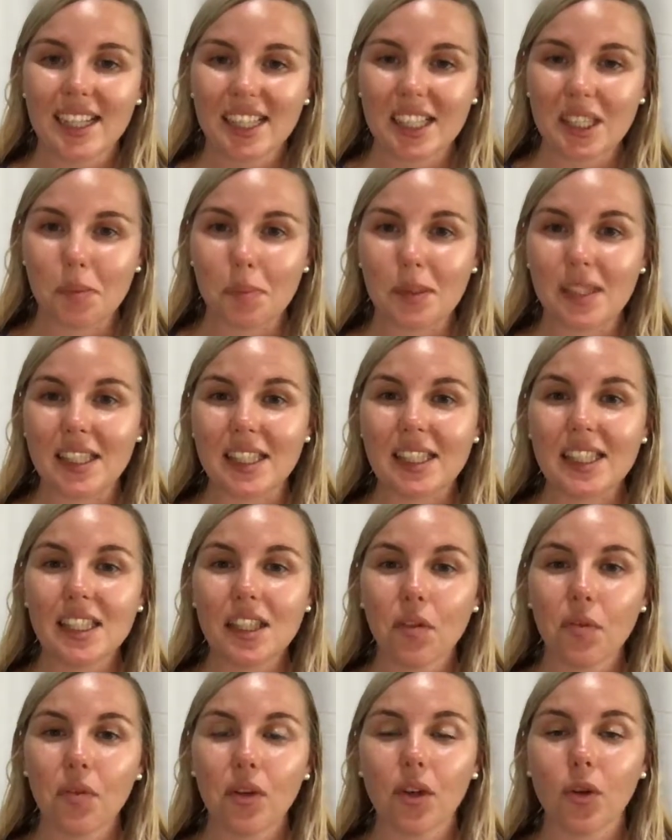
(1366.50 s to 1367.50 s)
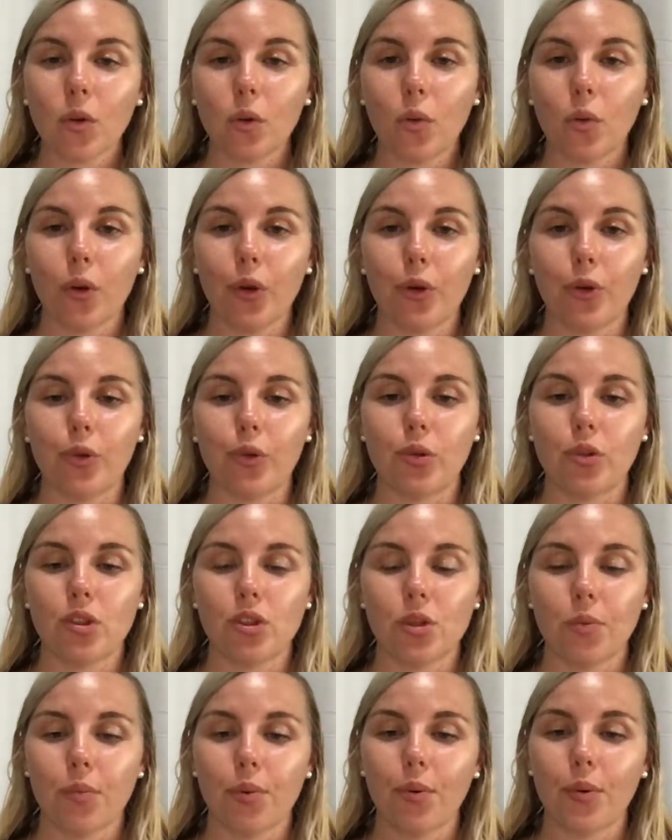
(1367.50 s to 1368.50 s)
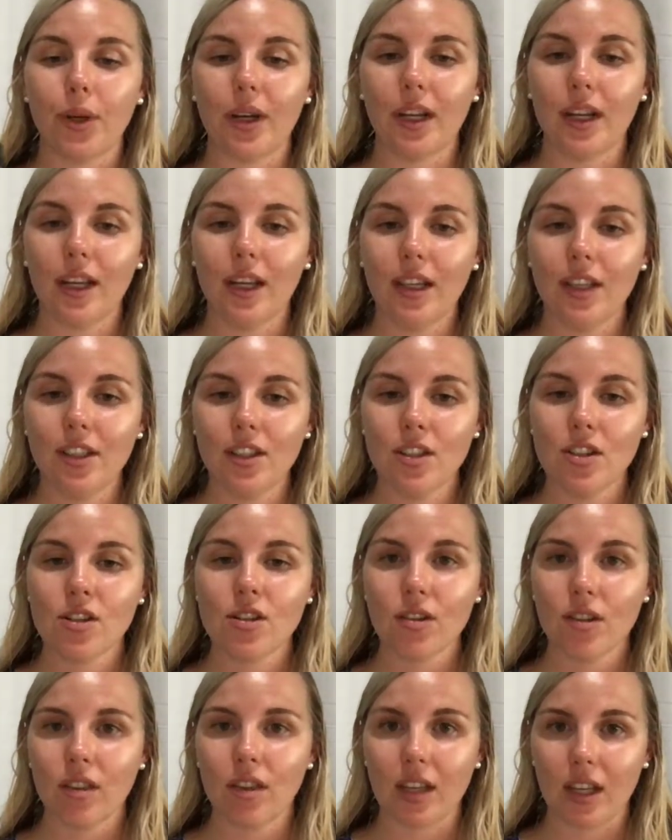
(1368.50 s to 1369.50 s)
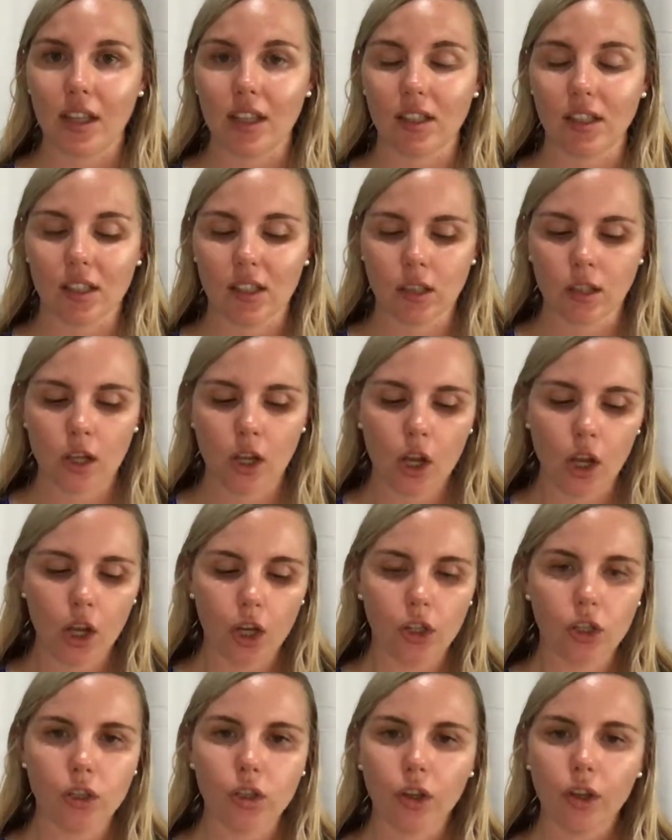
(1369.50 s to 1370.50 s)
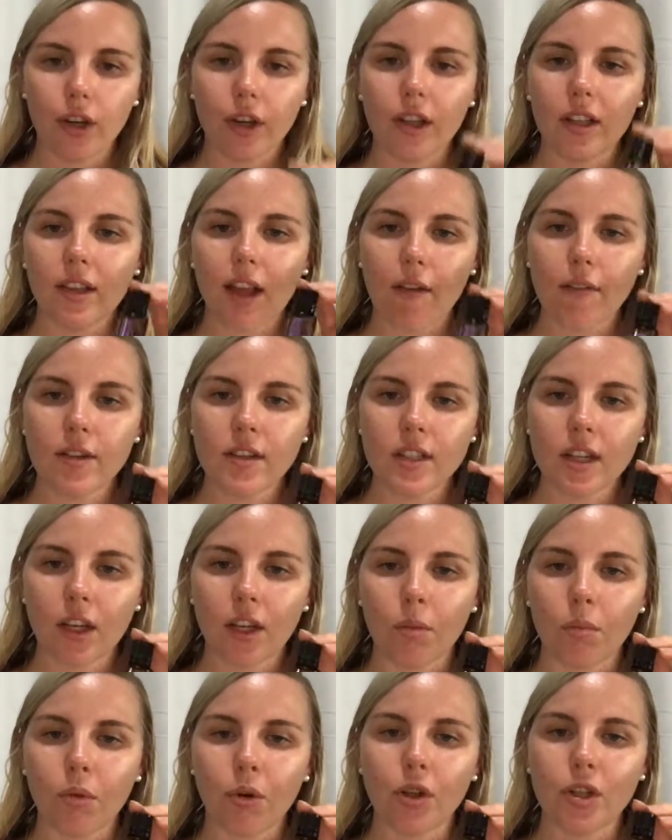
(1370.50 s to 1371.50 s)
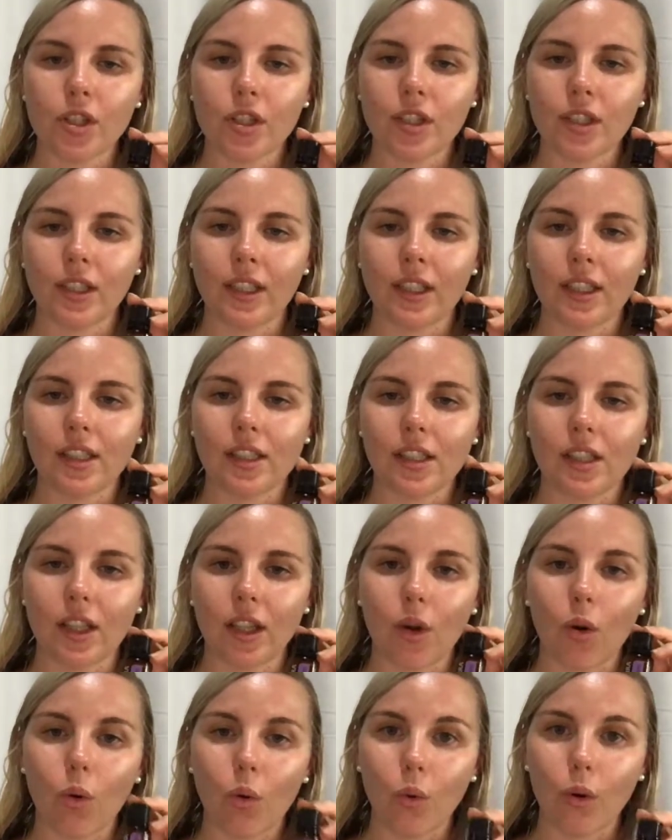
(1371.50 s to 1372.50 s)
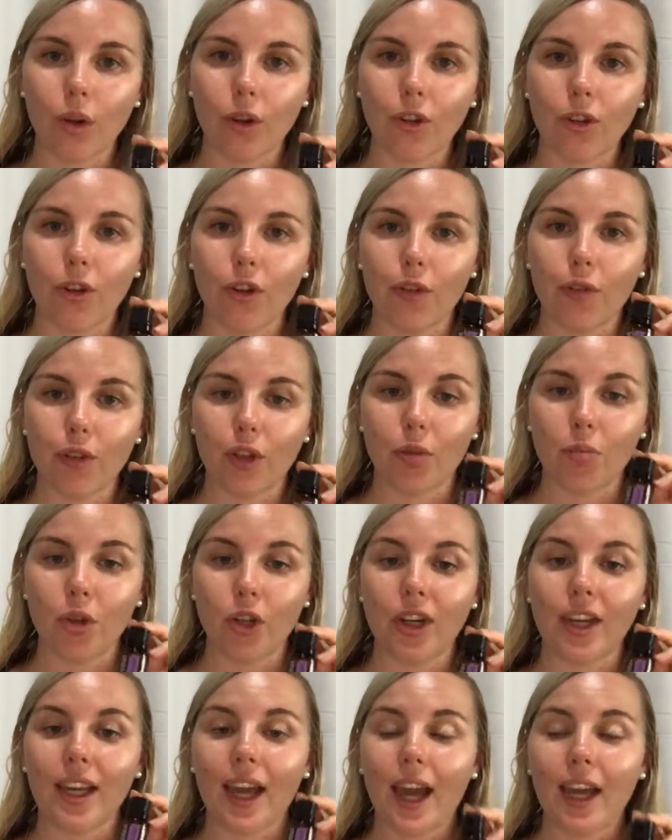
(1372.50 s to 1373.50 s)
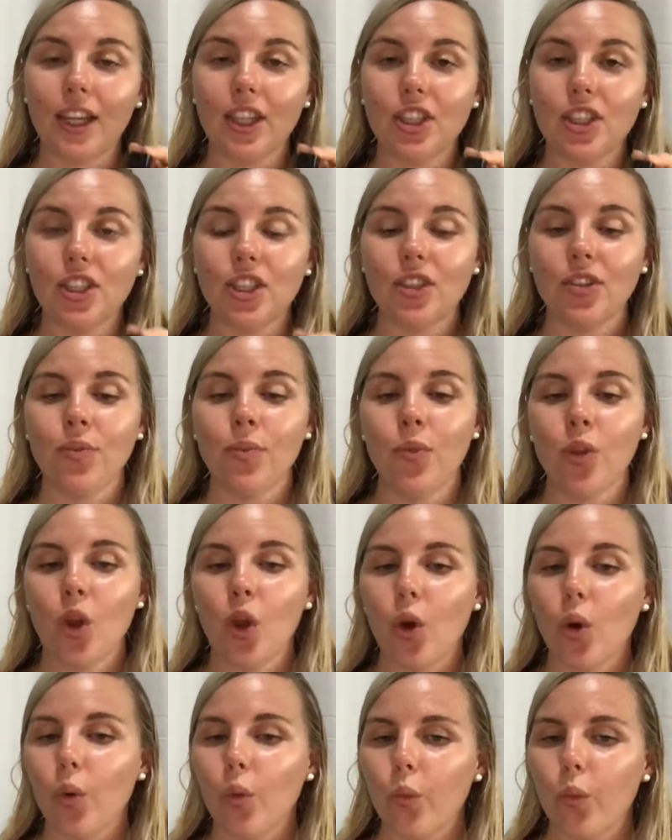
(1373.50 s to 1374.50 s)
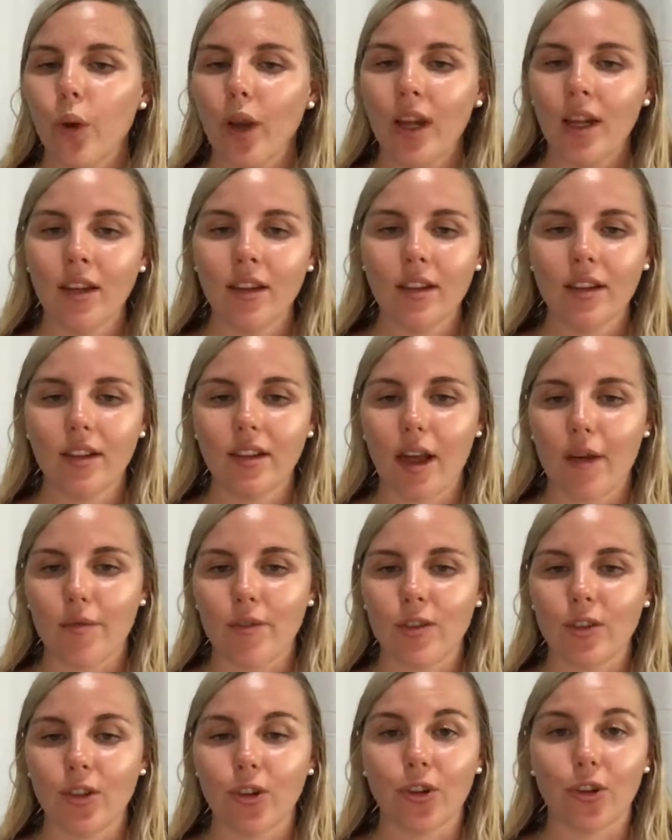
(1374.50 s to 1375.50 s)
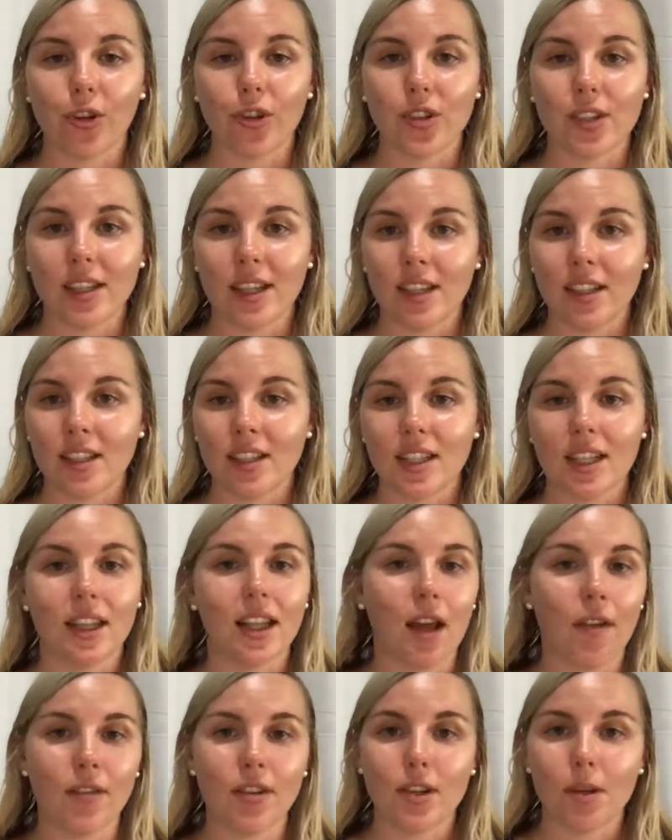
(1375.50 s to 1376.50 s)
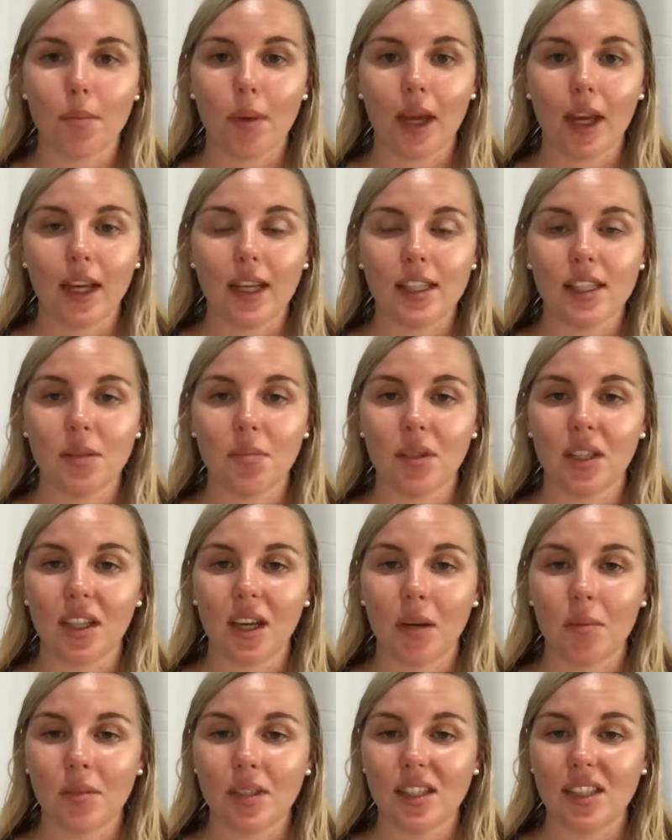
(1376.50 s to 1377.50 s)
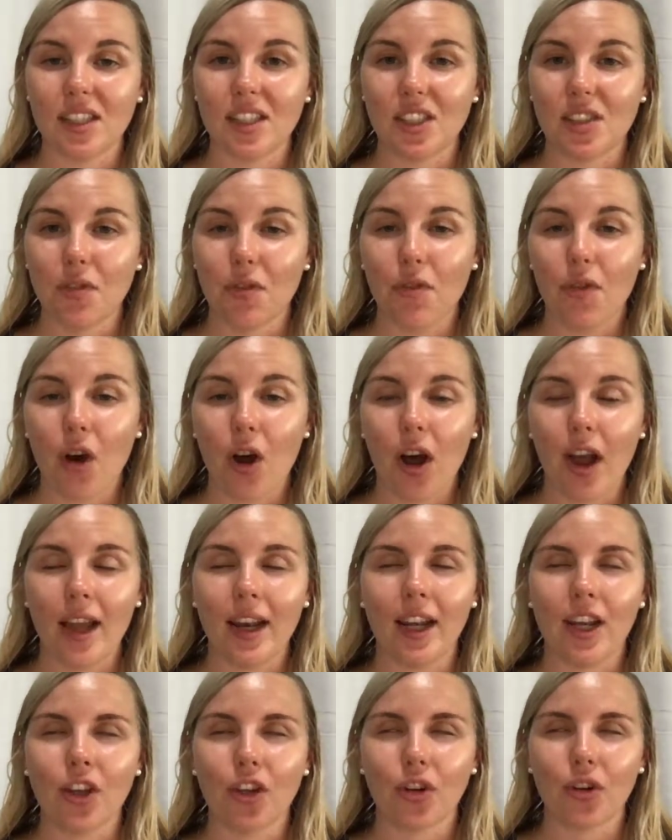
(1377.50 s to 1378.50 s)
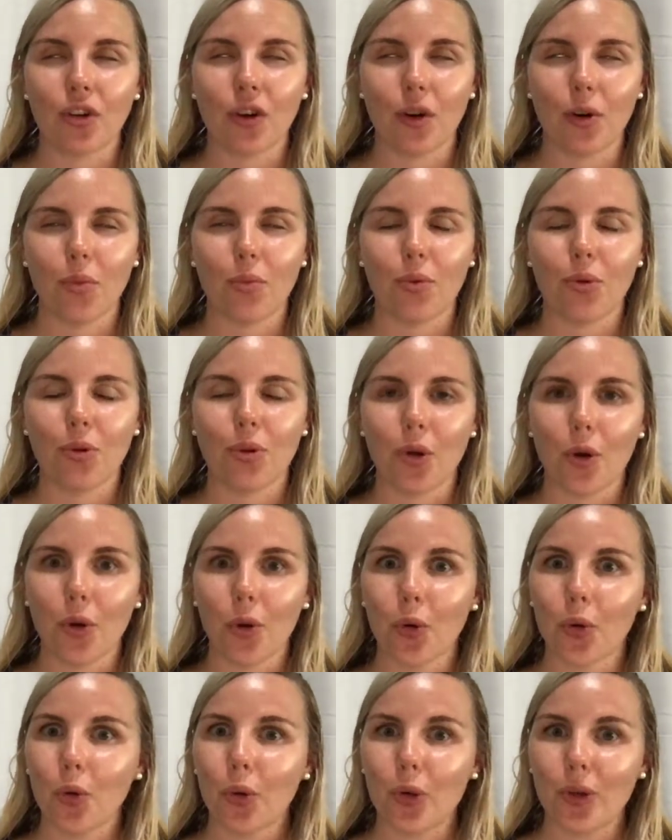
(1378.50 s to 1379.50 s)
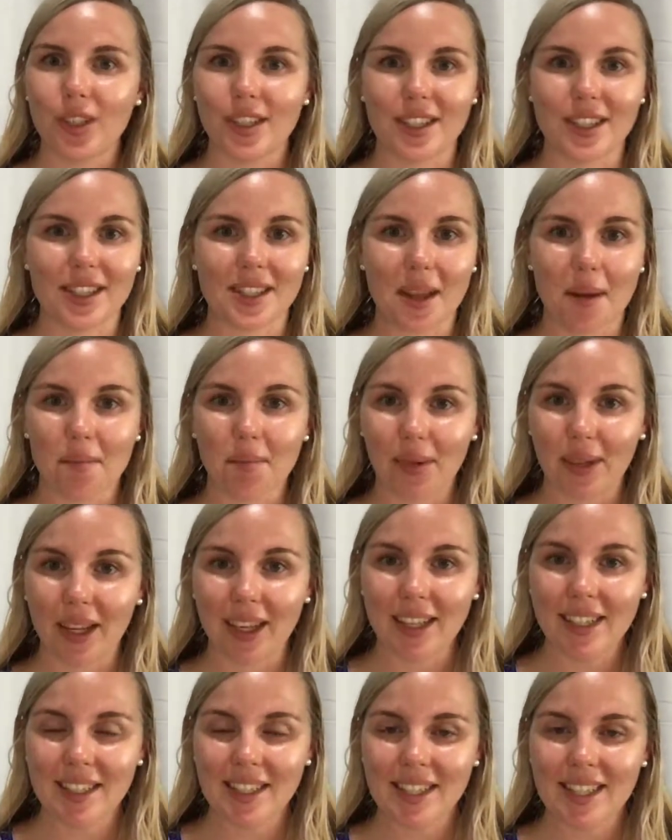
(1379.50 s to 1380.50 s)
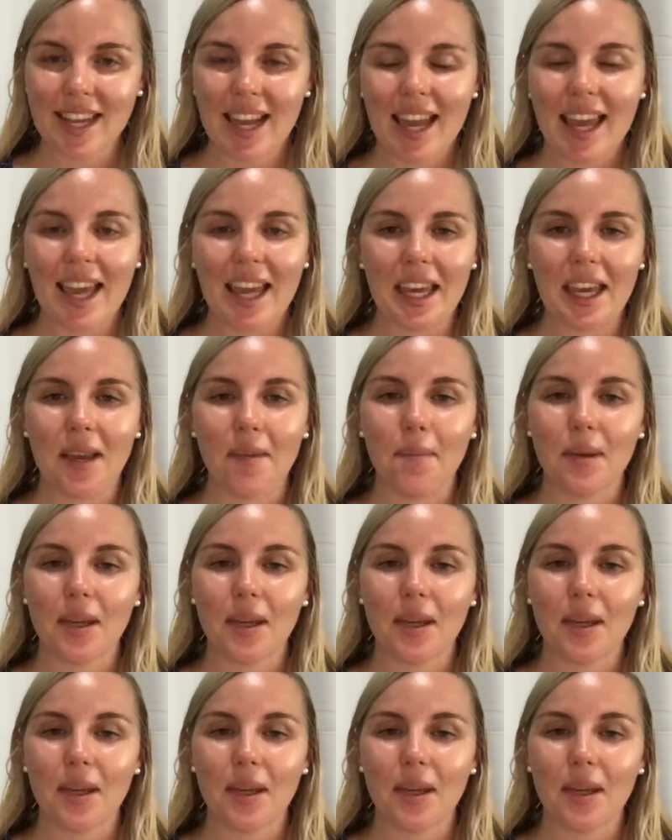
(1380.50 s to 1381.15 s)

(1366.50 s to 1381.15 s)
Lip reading: specific oils to put into this. So lavender emotionally is the oil of communication. When the lavender goes into lavender peace and becomes this divine, incredible, gorgeous blend, it